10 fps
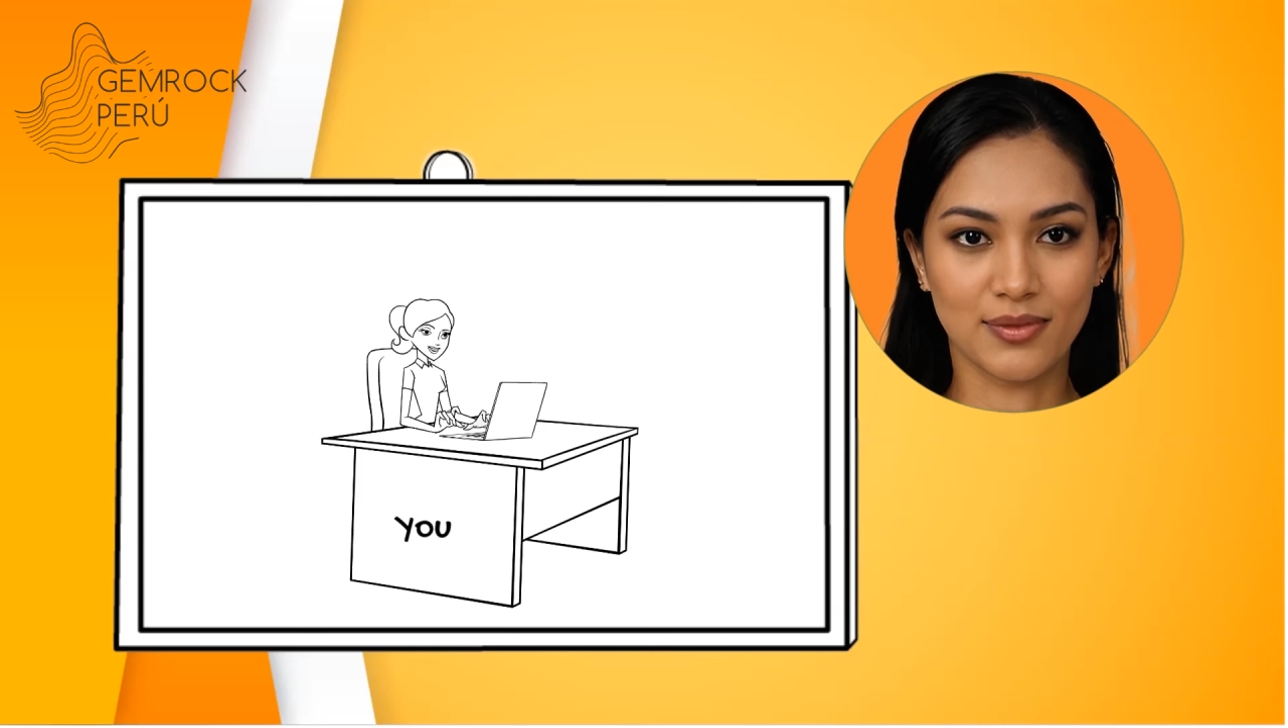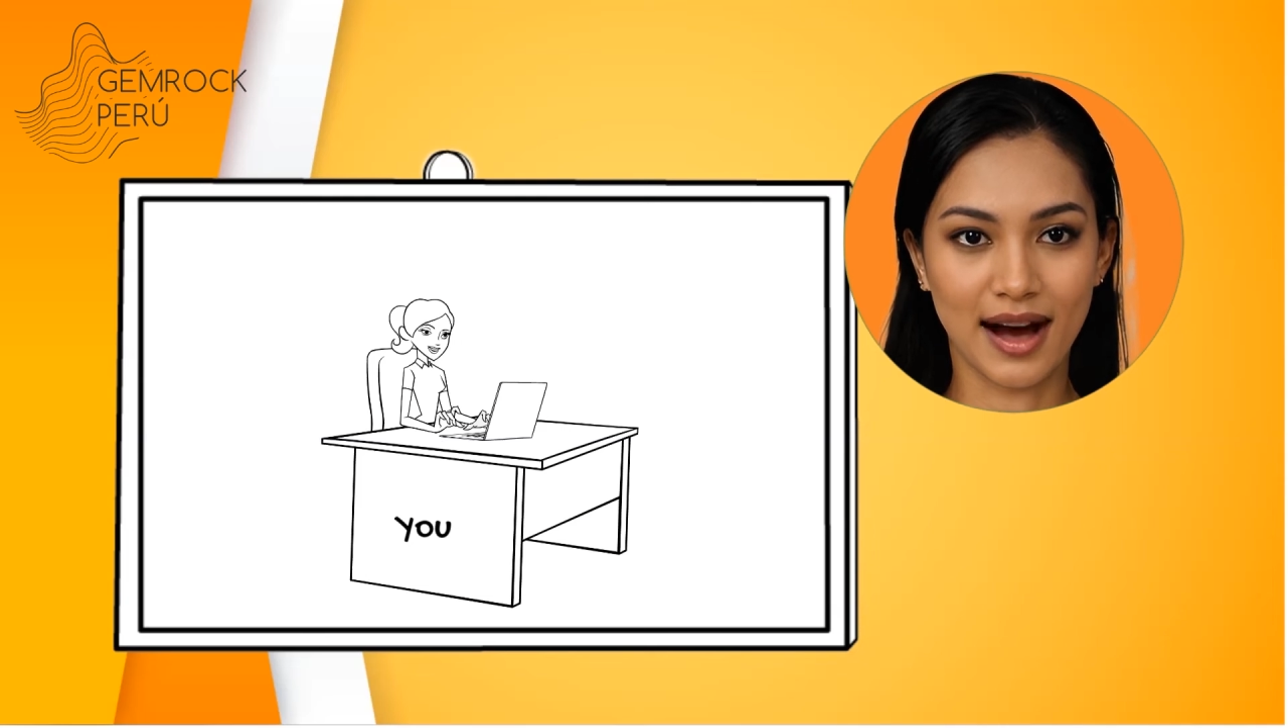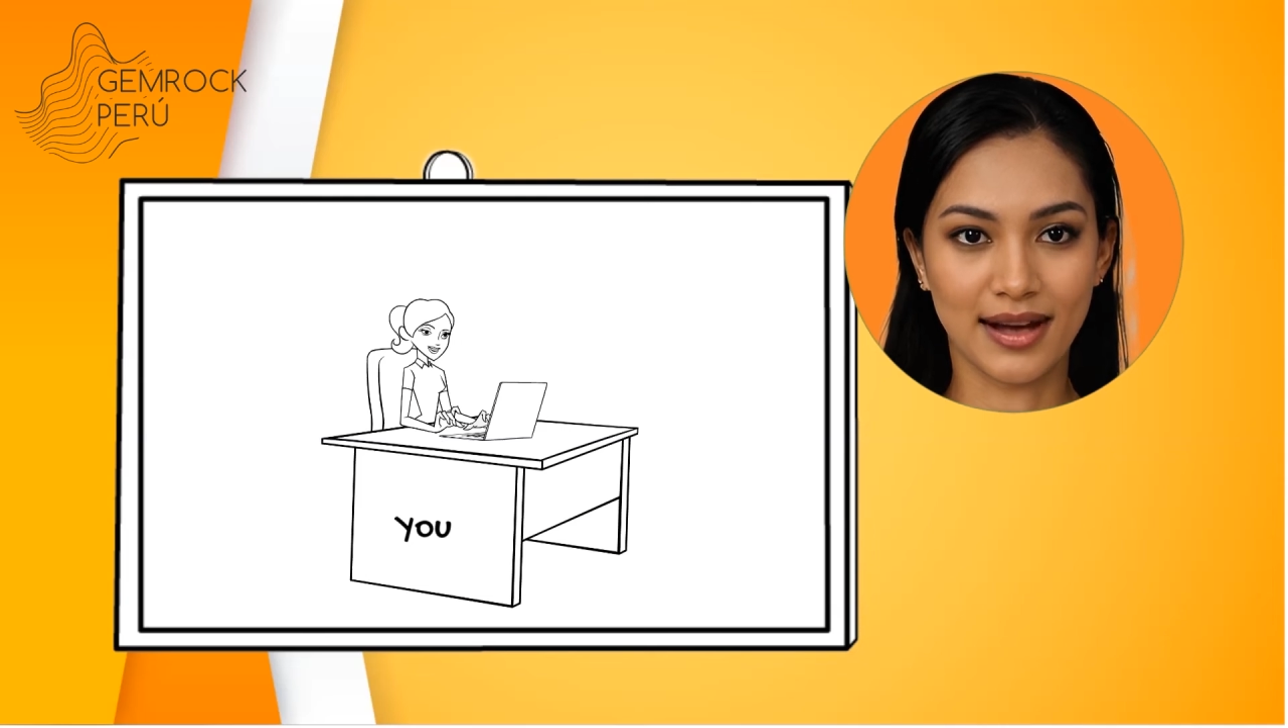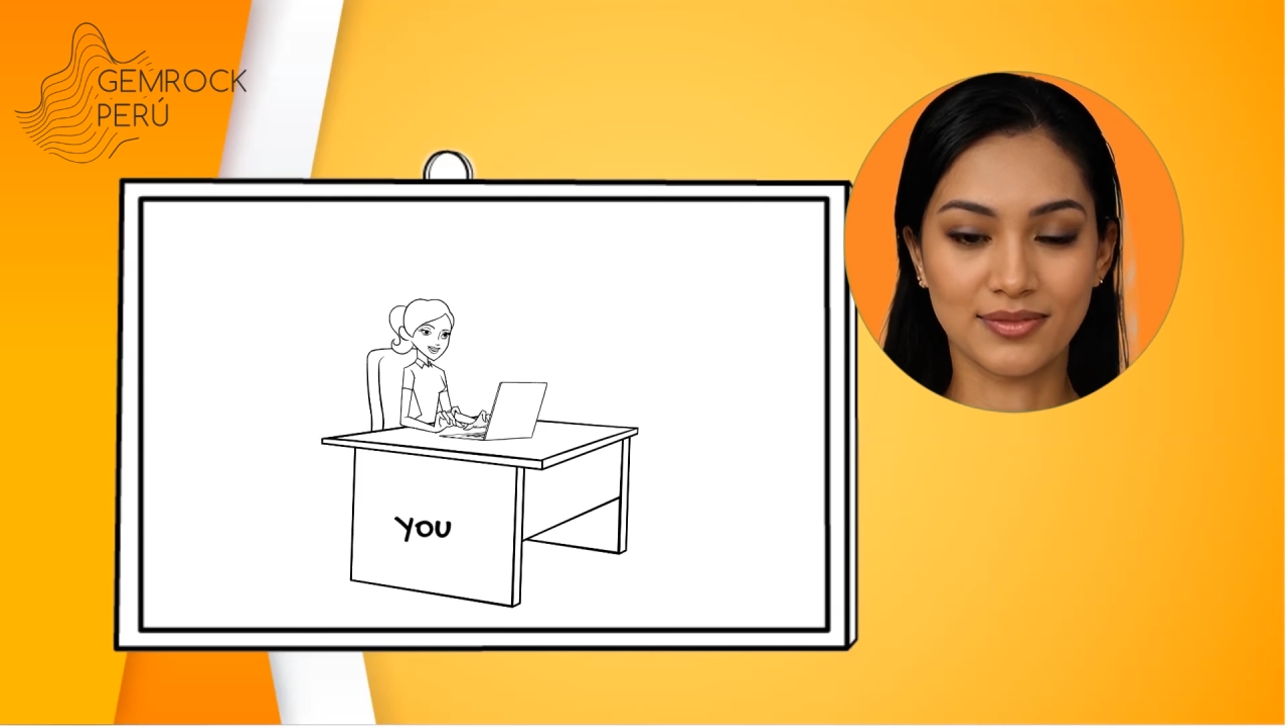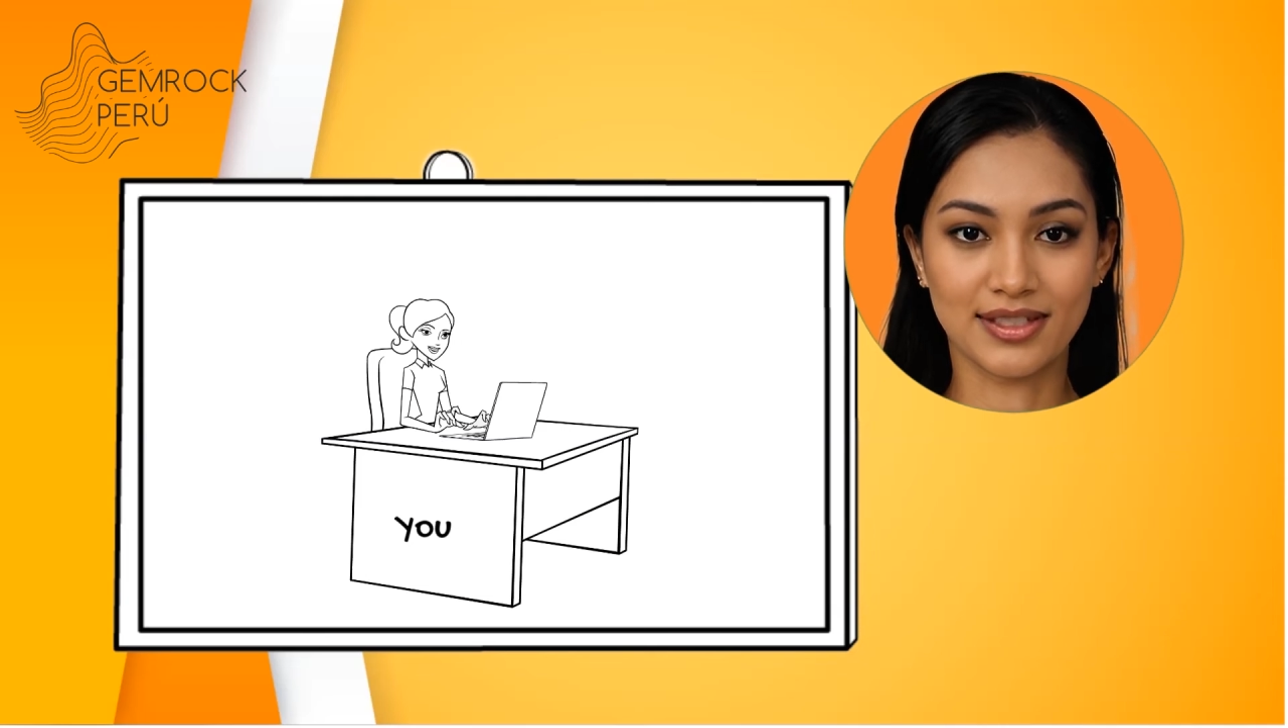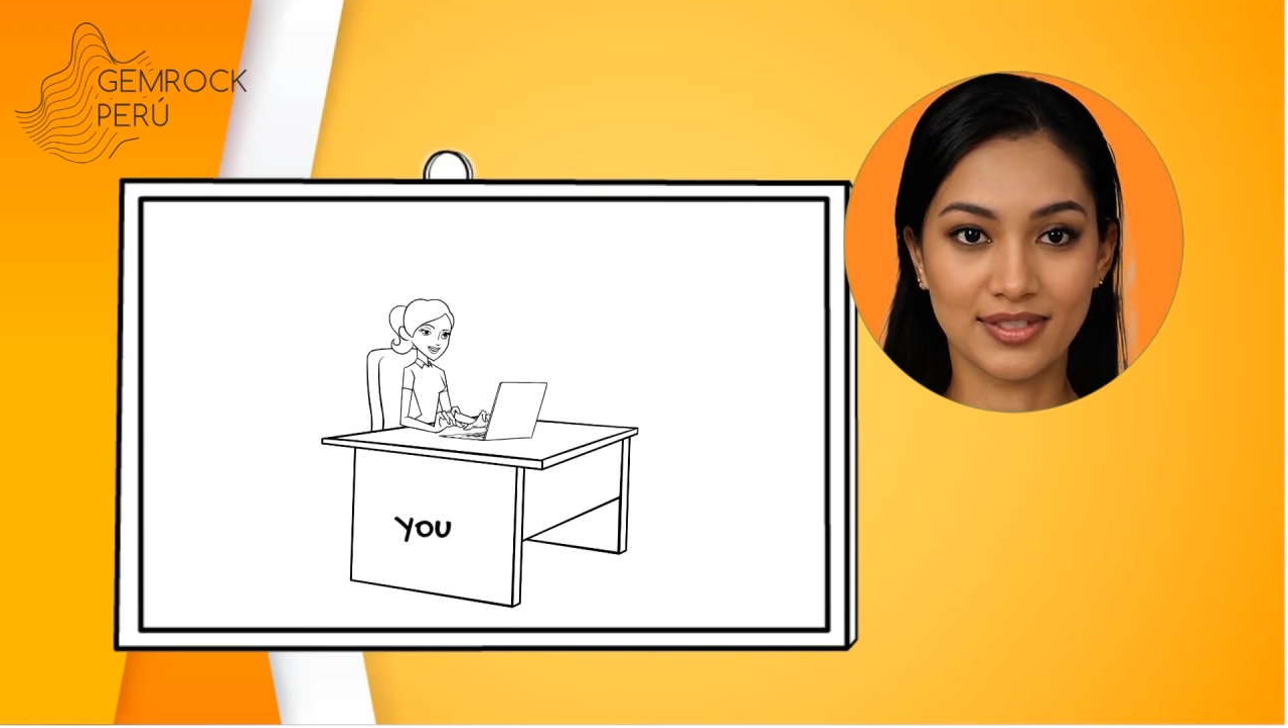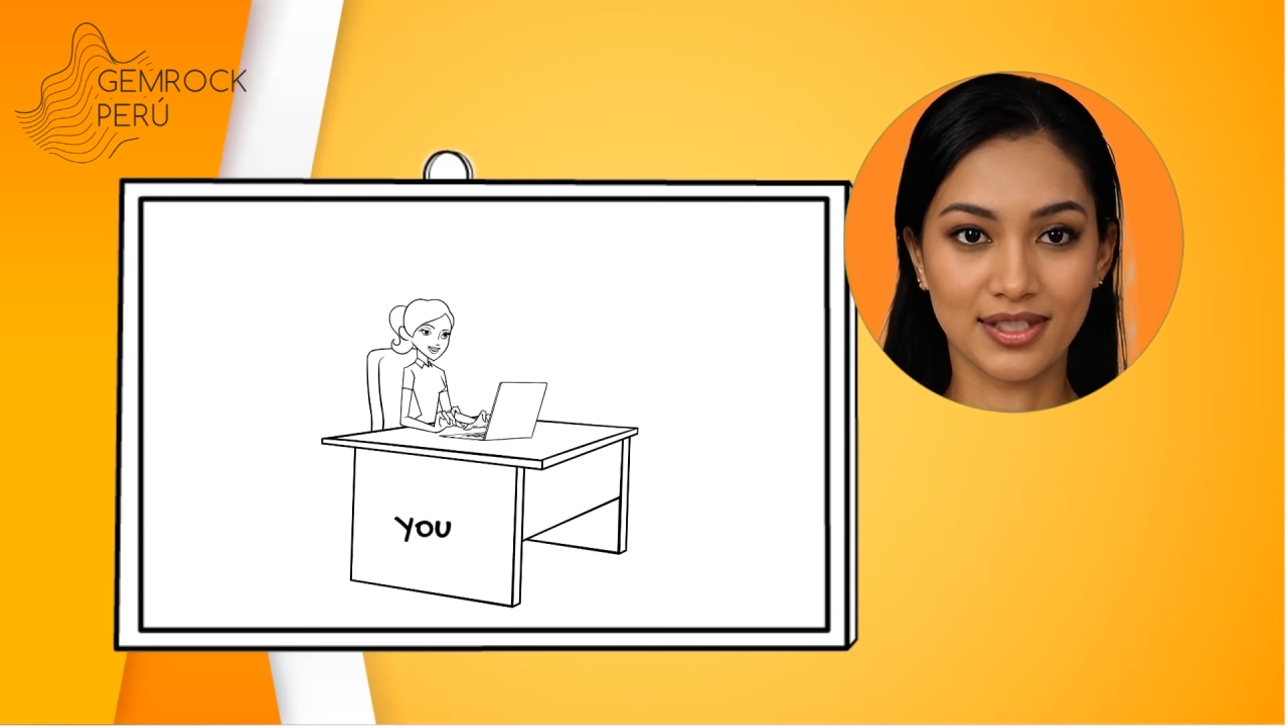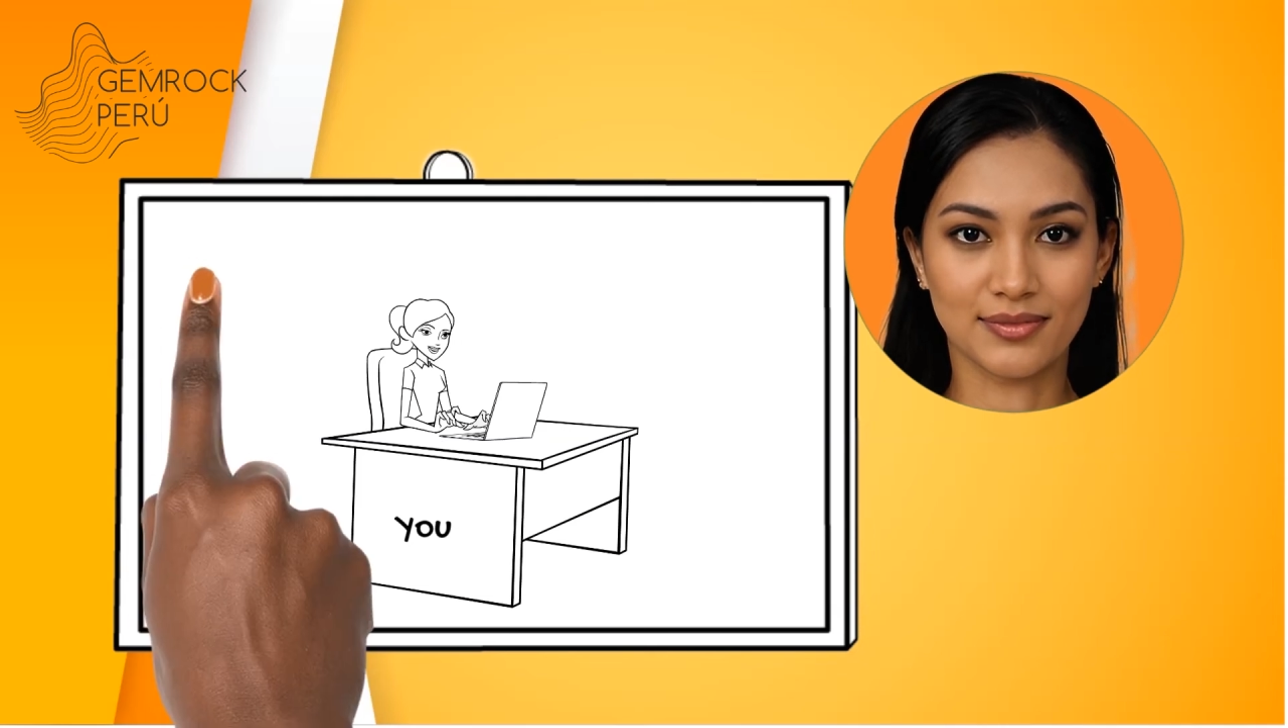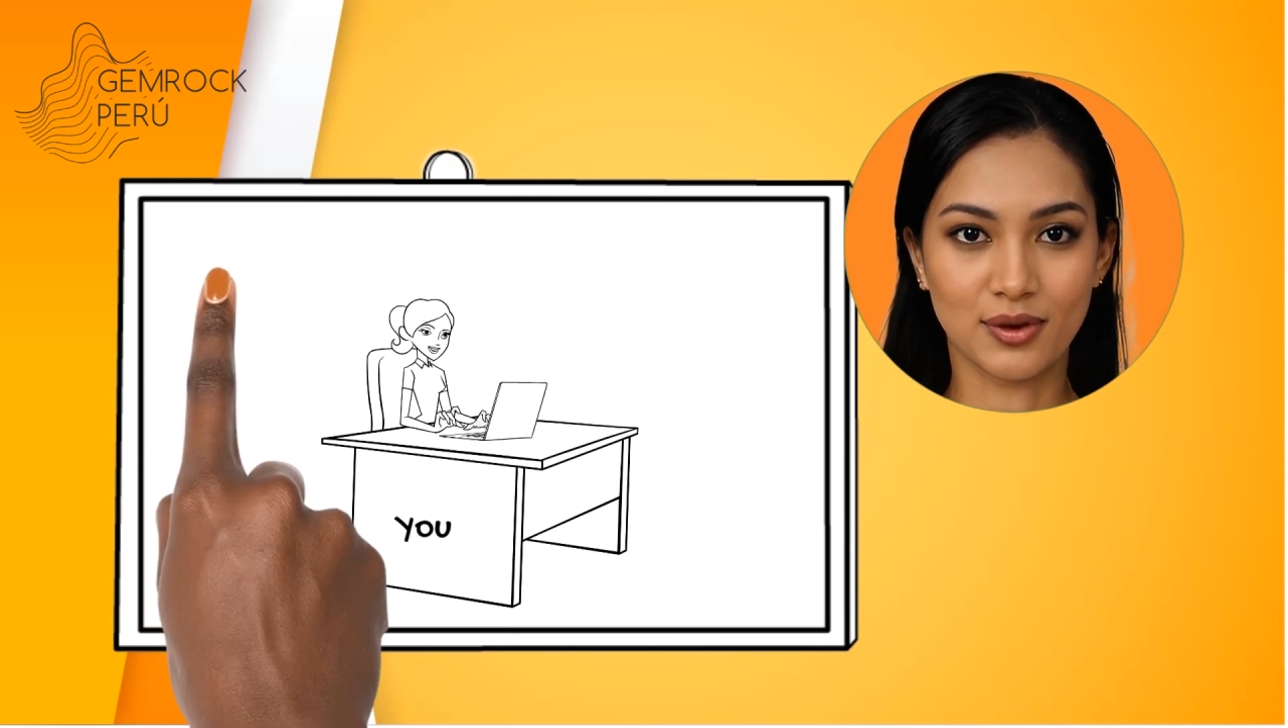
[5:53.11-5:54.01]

item system,